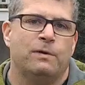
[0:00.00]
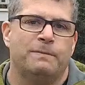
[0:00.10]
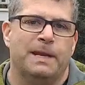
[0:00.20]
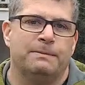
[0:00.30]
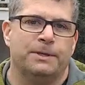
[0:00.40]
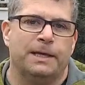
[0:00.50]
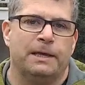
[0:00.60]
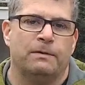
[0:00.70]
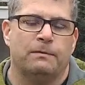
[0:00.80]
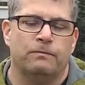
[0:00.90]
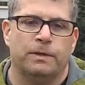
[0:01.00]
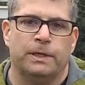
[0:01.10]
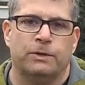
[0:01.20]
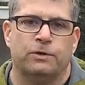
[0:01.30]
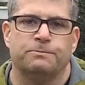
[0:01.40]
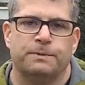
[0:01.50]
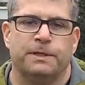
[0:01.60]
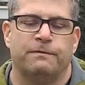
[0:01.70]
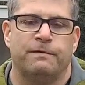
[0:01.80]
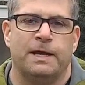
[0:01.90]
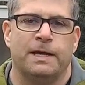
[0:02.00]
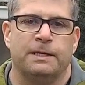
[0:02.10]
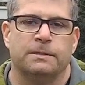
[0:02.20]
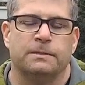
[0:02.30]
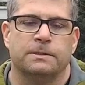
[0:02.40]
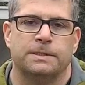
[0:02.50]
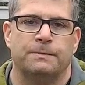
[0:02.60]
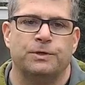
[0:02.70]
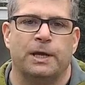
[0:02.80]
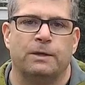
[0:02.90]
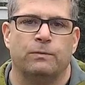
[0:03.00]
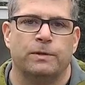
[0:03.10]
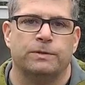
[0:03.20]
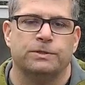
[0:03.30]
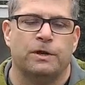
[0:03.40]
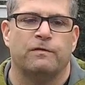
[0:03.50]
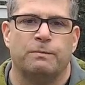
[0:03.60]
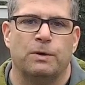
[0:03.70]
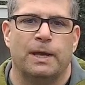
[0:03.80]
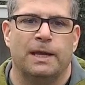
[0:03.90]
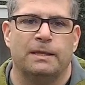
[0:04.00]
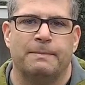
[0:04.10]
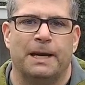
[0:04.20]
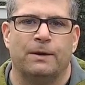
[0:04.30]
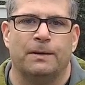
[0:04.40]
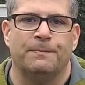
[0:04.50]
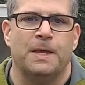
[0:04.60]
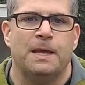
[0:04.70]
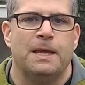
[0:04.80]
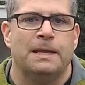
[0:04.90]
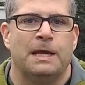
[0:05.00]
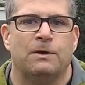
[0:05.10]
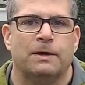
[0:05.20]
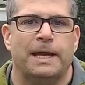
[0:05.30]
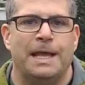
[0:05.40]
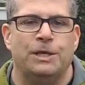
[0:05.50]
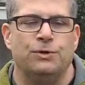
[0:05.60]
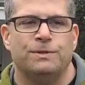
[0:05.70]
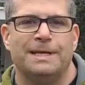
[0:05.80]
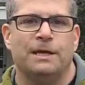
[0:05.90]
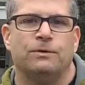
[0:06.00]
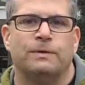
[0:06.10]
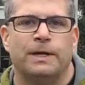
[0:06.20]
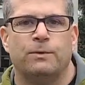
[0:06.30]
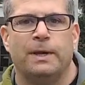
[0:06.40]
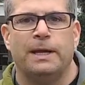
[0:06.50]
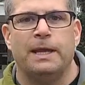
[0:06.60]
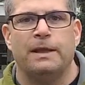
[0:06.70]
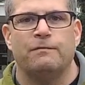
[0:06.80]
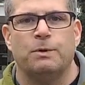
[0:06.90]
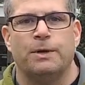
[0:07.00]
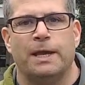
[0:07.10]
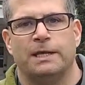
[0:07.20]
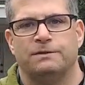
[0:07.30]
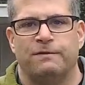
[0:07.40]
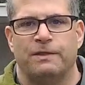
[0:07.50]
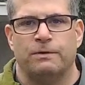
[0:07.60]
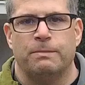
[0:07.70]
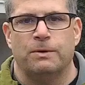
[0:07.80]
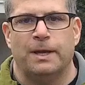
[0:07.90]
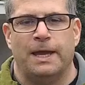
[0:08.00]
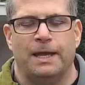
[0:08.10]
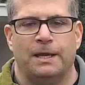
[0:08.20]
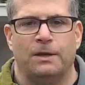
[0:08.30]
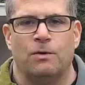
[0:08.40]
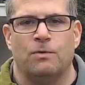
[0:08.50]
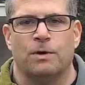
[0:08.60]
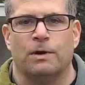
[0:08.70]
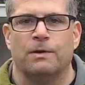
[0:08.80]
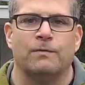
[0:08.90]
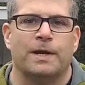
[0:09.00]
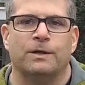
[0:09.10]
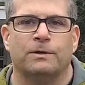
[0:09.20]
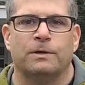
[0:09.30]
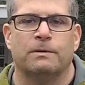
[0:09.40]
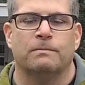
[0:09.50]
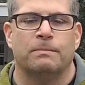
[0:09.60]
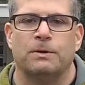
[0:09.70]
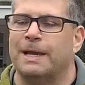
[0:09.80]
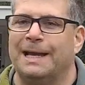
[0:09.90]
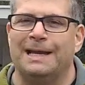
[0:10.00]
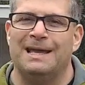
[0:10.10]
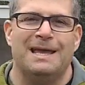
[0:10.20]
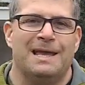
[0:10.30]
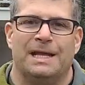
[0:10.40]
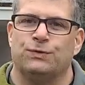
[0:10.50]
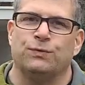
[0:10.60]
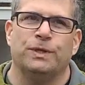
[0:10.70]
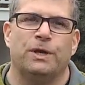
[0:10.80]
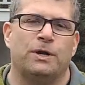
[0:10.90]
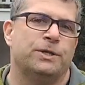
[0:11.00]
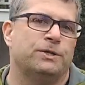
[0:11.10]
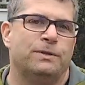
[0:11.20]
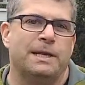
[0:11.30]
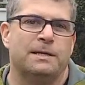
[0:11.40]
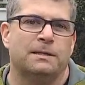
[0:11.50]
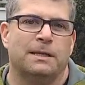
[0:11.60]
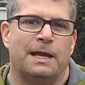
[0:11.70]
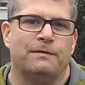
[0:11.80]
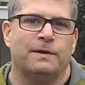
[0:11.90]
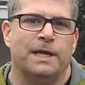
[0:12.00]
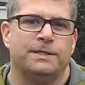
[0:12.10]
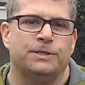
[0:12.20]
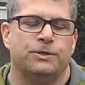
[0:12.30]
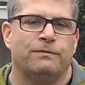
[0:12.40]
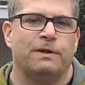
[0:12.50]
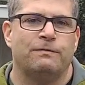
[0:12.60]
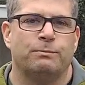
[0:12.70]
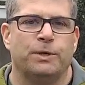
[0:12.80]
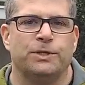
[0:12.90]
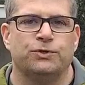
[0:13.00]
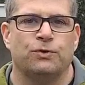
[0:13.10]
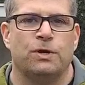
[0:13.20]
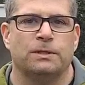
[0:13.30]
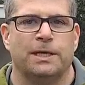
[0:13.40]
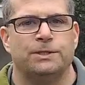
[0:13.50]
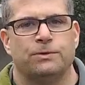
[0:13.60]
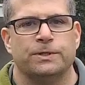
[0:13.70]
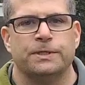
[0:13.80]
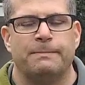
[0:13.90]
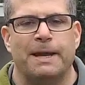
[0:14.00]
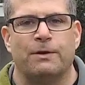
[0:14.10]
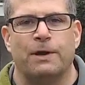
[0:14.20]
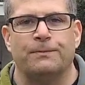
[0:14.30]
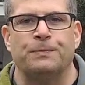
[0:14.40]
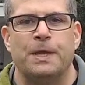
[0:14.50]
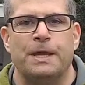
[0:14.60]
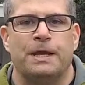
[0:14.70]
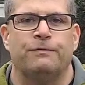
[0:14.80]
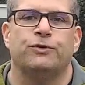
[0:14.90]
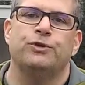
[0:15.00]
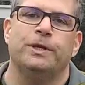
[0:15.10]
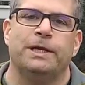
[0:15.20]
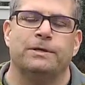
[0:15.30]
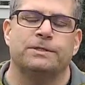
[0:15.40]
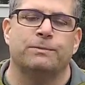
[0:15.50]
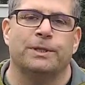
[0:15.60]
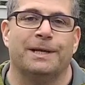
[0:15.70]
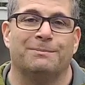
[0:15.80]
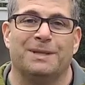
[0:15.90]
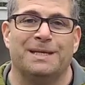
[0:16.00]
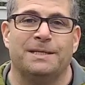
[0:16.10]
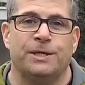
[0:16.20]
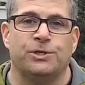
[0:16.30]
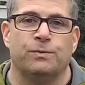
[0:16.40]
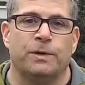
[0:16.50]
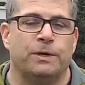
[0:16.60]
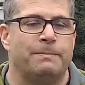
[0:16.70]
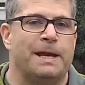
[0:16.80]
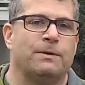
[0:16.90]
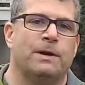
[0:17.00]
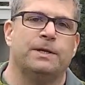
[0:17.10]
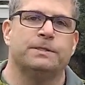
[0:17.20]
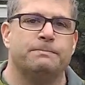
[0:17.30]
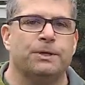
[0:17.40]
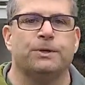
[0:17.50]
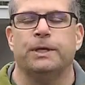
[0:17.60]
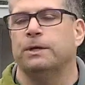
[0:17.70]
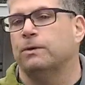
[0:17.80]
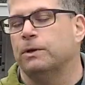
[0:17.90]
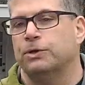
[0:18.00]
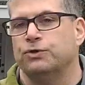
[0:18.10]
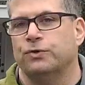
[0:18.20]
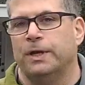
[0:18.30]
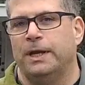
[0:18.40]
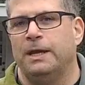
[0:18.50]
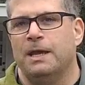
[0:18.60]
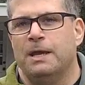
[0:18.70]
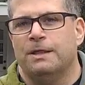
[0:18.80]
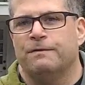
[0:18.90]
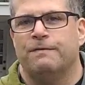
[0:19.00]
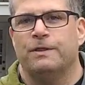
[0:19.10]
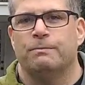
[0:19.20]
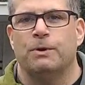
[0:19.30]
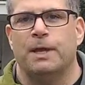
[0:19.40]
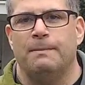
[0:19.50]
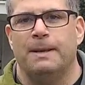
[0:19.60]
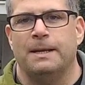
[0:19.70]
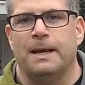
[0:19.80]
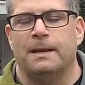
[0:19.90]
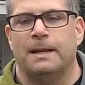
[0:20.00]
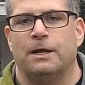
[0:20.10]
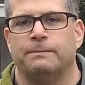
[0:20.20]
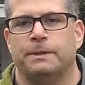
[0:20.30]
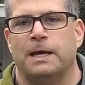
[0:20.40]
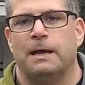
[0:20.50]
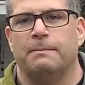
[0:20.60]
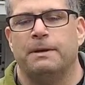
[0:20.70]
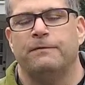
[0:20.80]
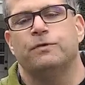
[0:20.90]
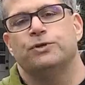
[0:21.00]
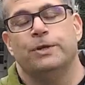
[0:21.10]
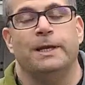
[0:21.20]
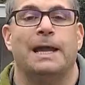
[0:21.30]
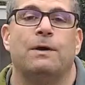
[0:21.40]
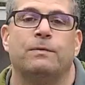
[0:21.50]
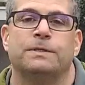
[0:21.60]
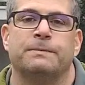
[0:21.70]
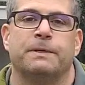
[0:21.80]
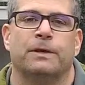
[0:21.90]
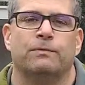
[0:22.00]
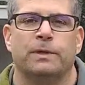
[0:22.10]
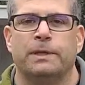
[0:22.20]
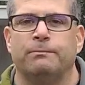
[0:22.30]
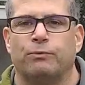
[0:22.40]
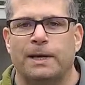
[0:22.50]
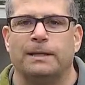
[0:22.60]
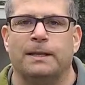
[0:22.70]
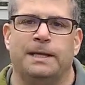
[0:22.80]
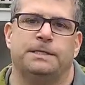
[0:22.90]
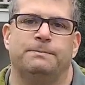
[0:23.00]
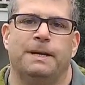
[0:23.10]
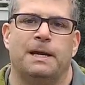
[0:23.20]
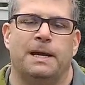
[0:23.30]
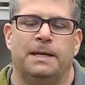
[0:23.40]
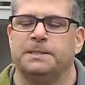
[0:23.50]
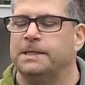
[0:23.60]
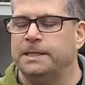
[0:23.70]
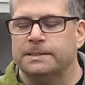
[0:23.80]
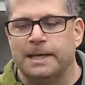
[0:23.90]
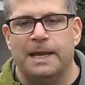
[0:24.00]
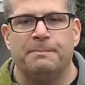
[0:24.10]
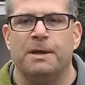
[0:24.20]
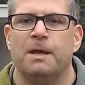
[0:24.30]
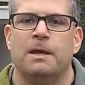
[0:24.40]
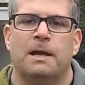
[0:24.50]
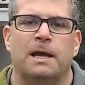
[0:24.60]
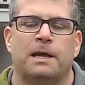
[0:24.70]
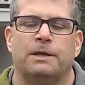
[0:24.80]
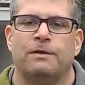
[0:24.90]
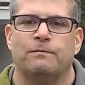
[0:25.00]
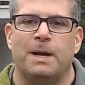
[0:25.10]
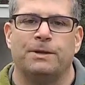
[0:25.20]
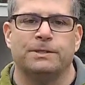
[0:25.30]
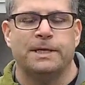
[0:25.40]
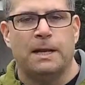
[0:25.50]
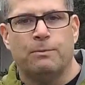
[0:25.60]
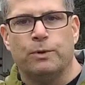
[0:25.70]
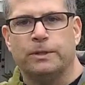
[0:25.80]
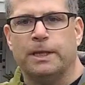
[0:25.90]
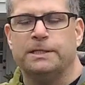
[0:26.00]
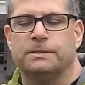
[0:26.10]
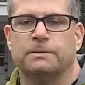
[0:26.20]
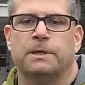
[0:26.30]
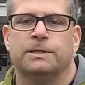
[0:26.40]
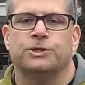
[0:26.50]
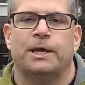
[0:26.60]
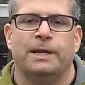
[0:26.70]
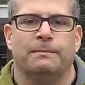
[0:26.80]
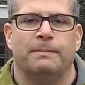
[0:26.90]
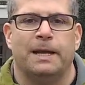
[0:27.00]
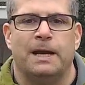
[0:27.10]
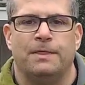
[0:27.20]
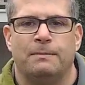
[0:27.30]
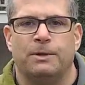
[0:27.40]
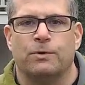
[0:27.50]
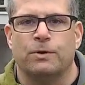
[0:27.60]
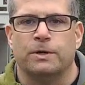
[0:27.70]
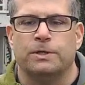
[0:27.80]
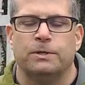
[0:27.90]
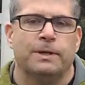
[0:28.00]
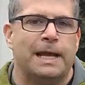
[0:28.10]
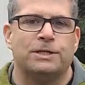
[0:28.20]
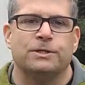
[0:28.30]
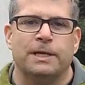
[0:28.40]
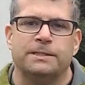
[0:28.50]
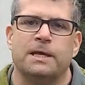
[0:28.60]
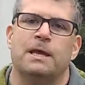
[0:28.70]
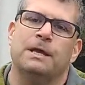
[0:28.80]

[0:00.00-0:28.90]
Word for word: We've been able to get really crisply defined subject with soft bokeh in the background. Now, can you tell right away if bokeh is feathered bokeh or a regular bokeh? It's really hard to do that in a lot of cases. You have to have a pretty strong light source in the background. If you're shooting here somewhere like a plantation where your background is a building or a tree, the feather bokeh may not help a lot. But if you're shooting out with something like really bright lights behind a cityscape. Uh, you have models set up with lights uh, shining behind them in order to do catch lights.